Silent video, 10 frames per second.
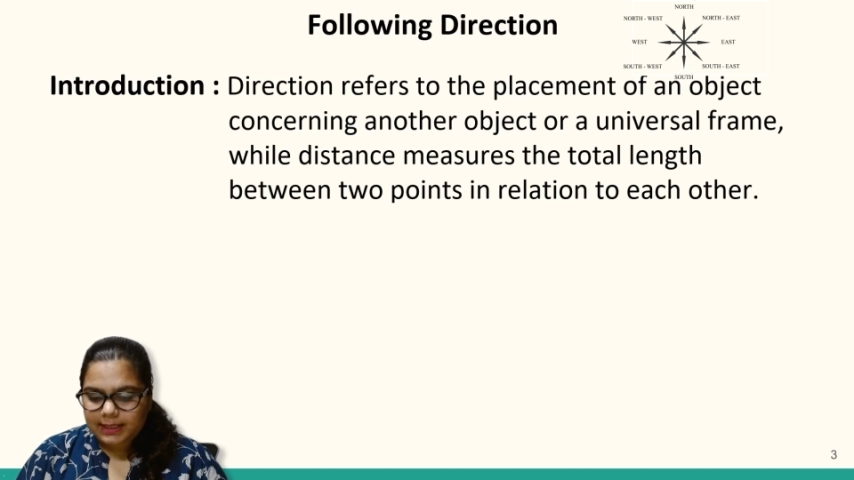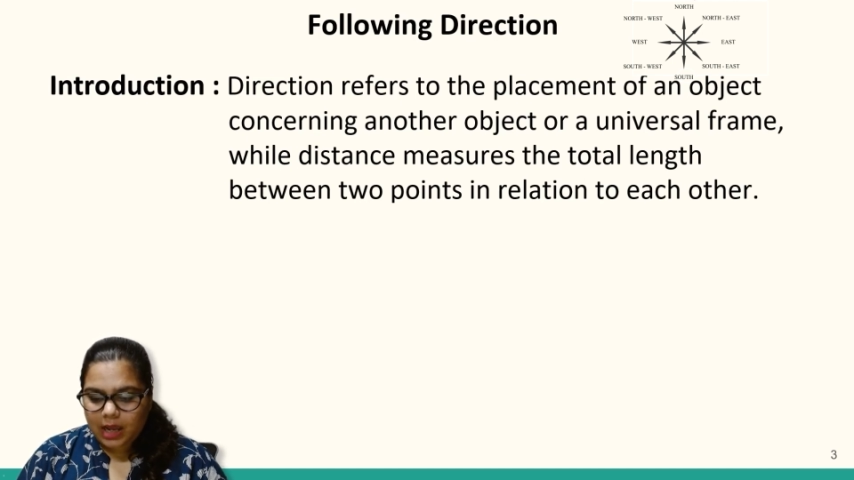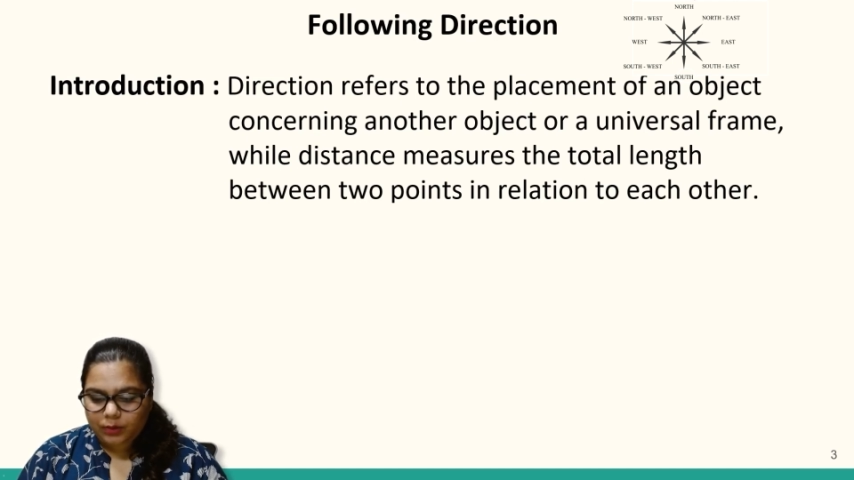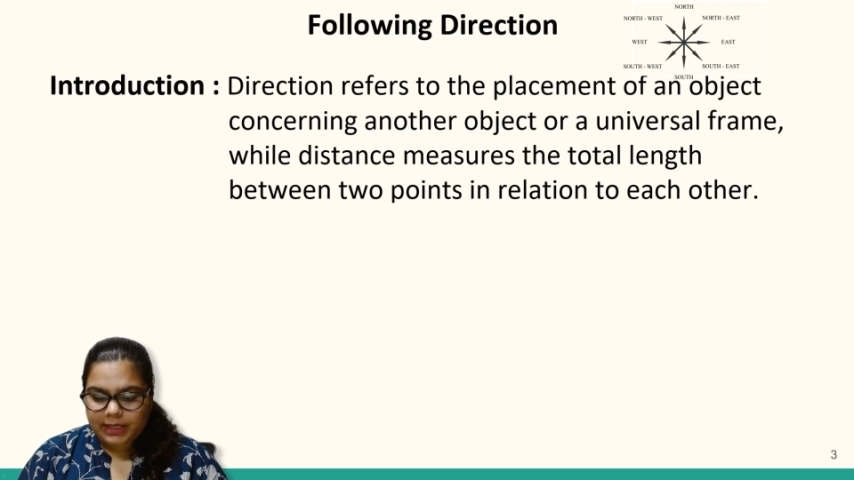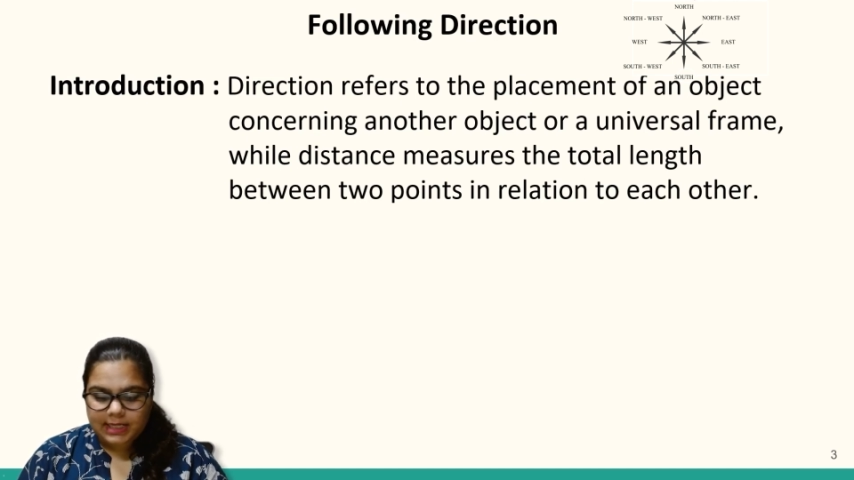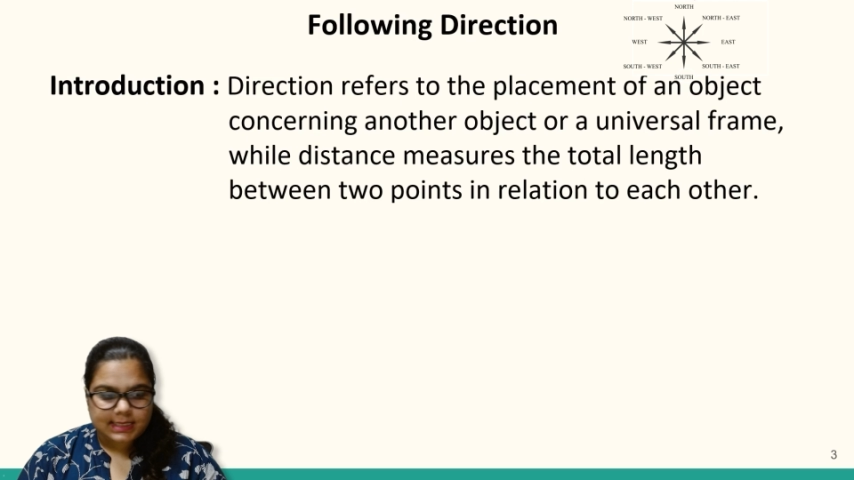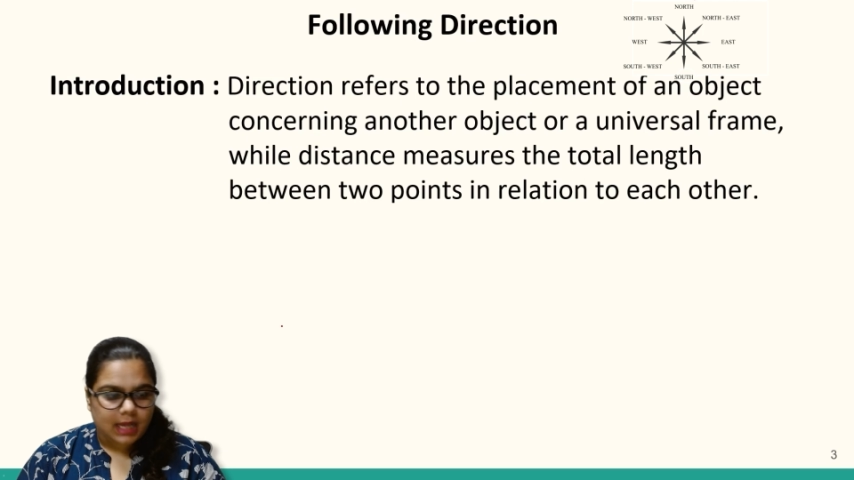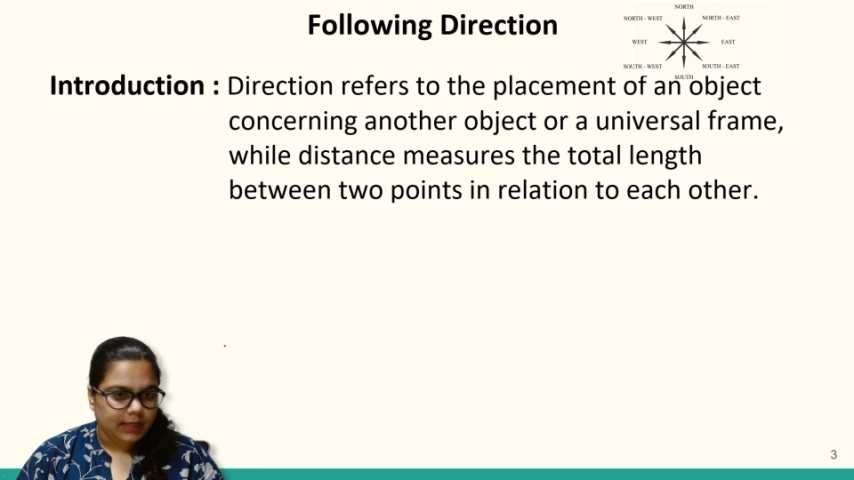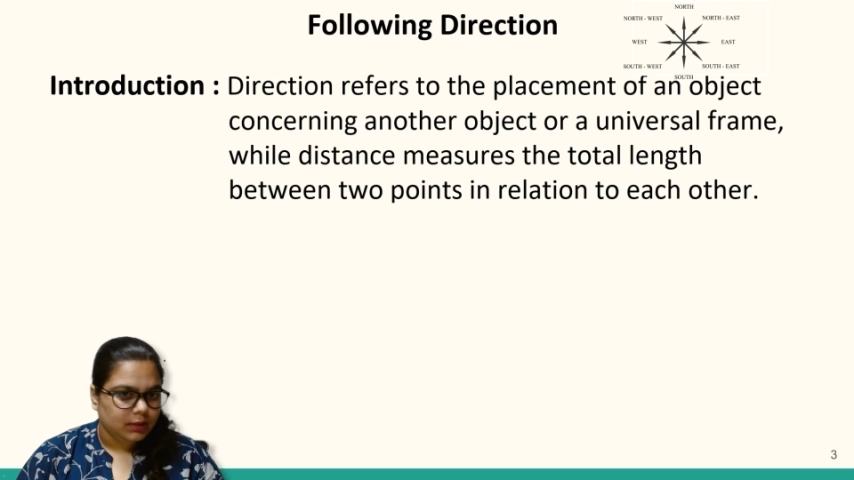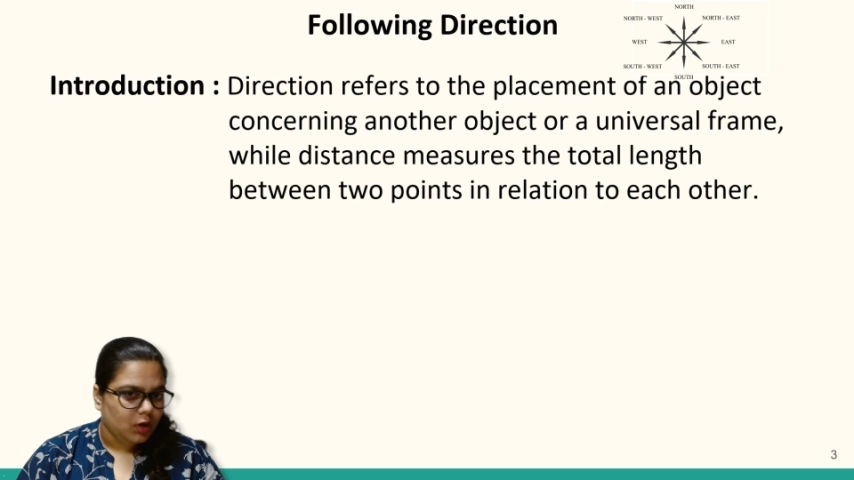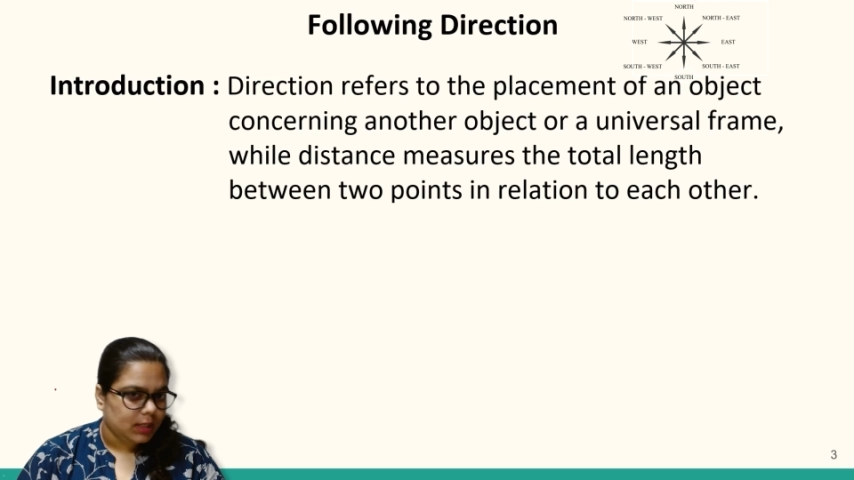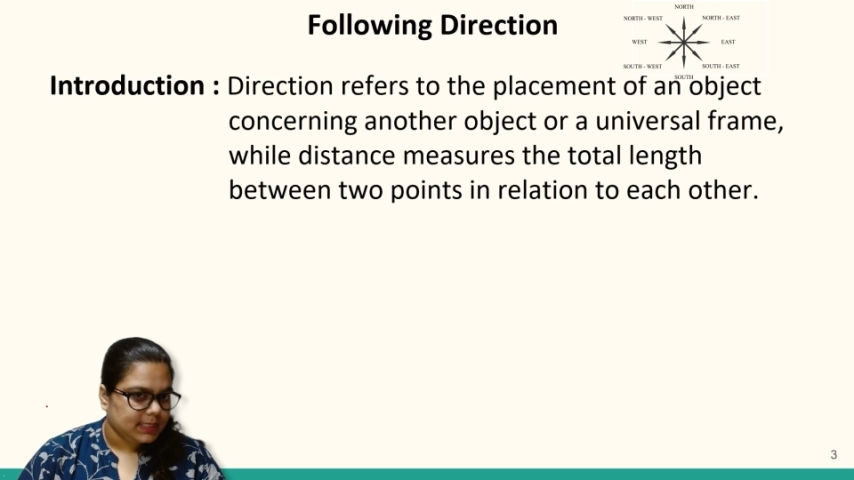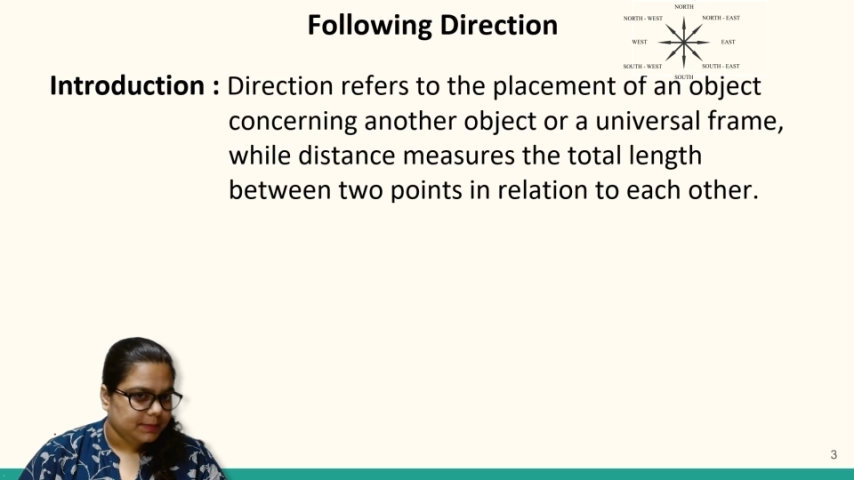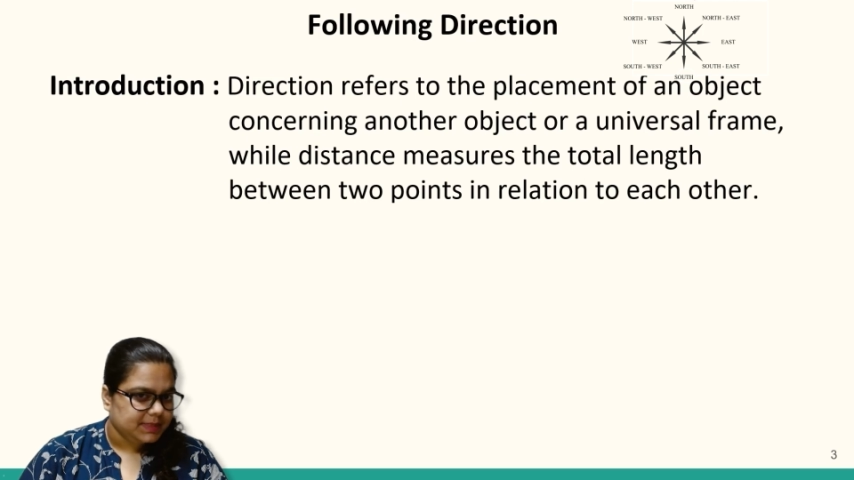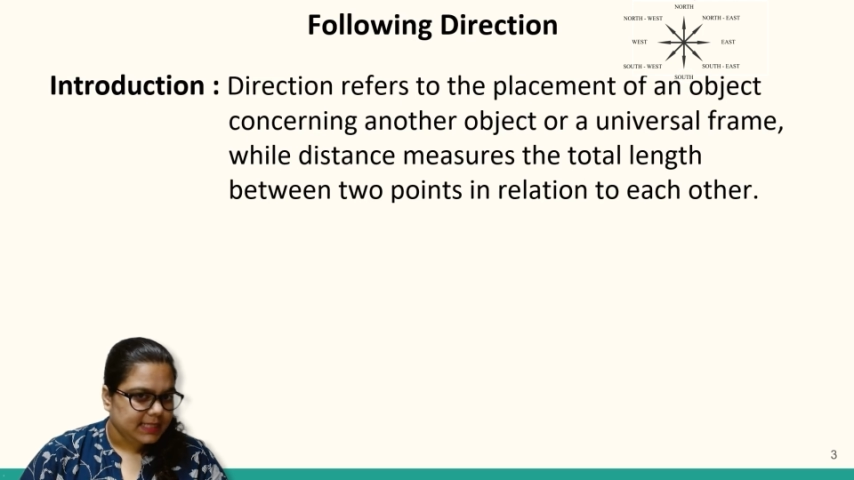Now there is other
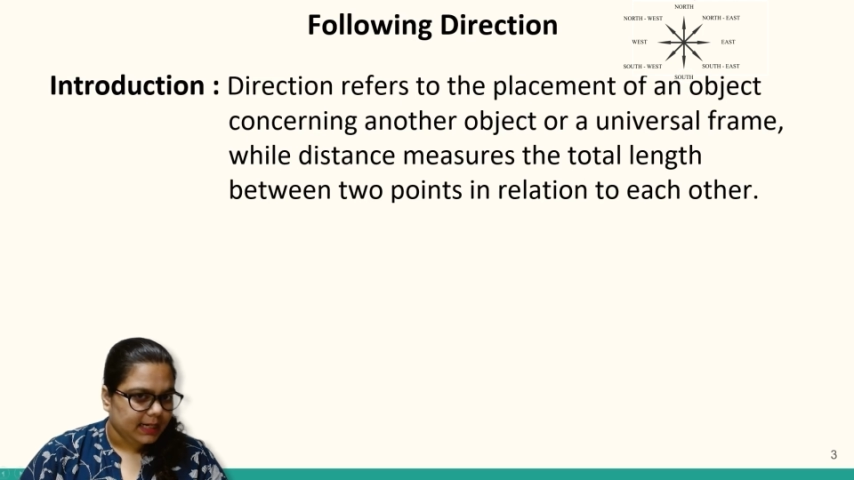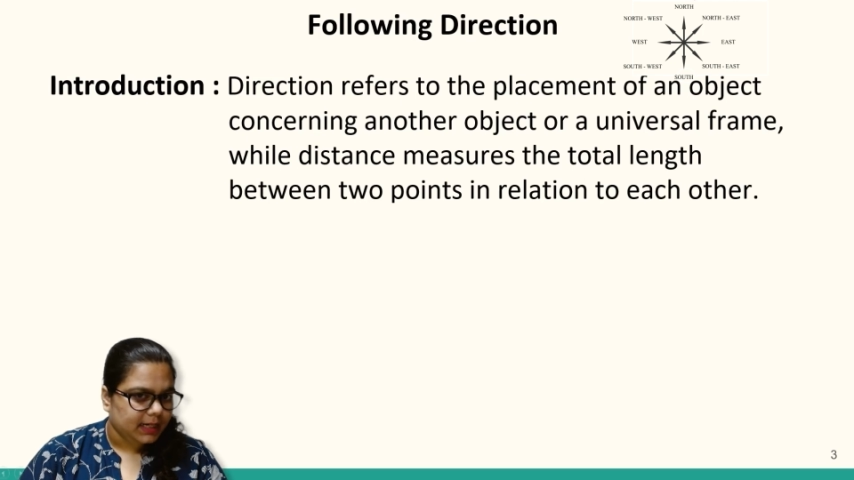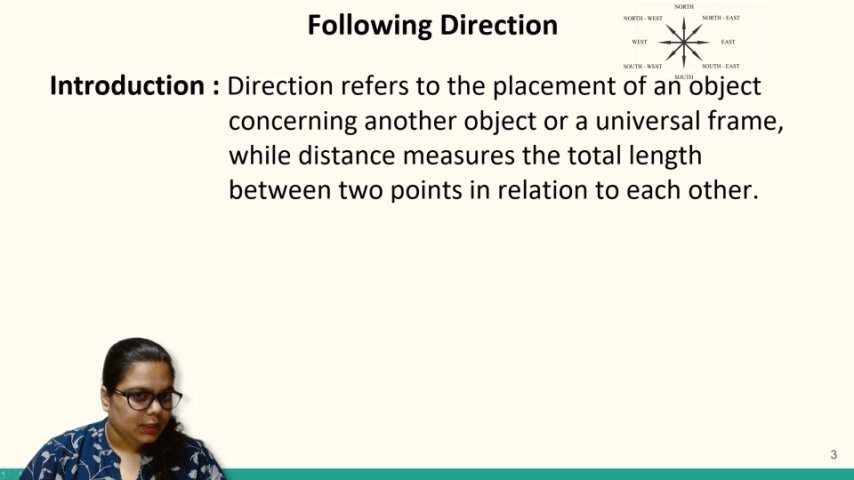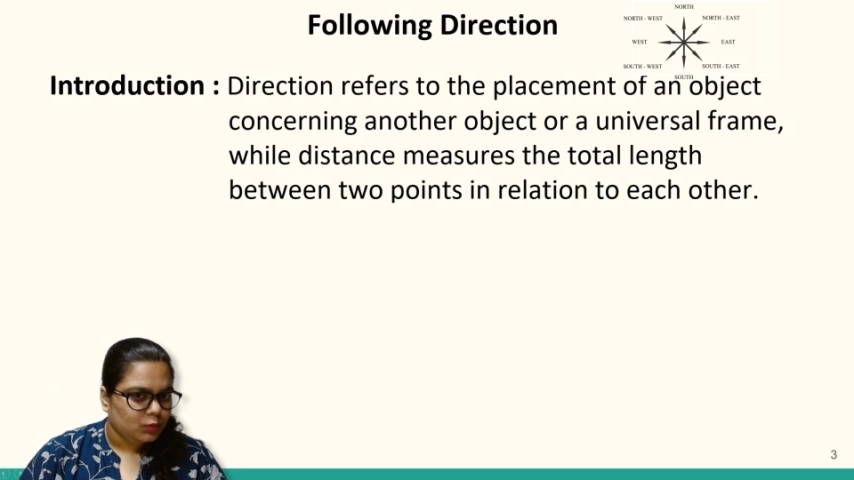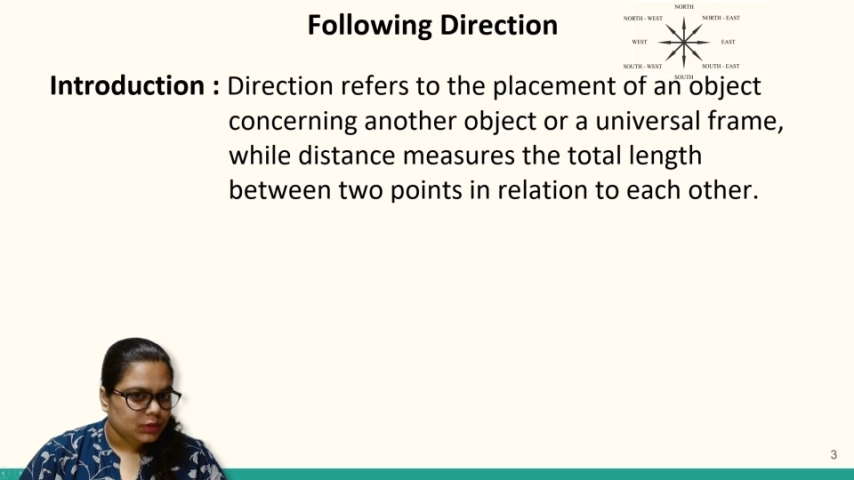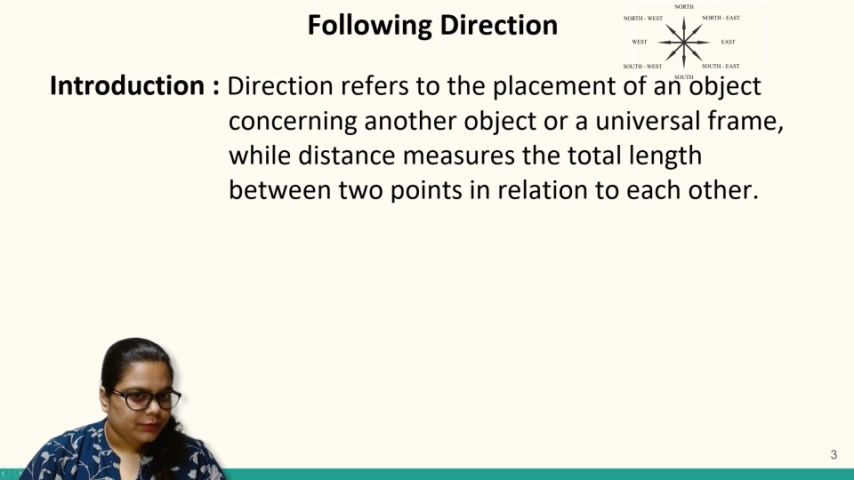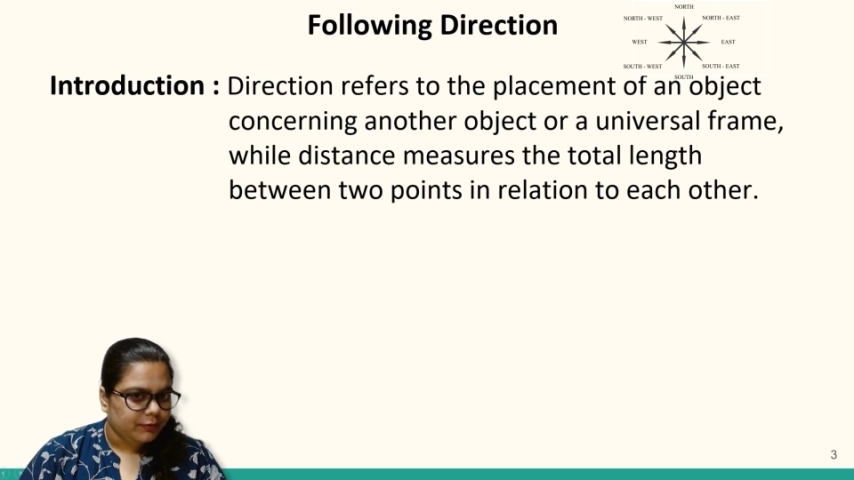concepts that are used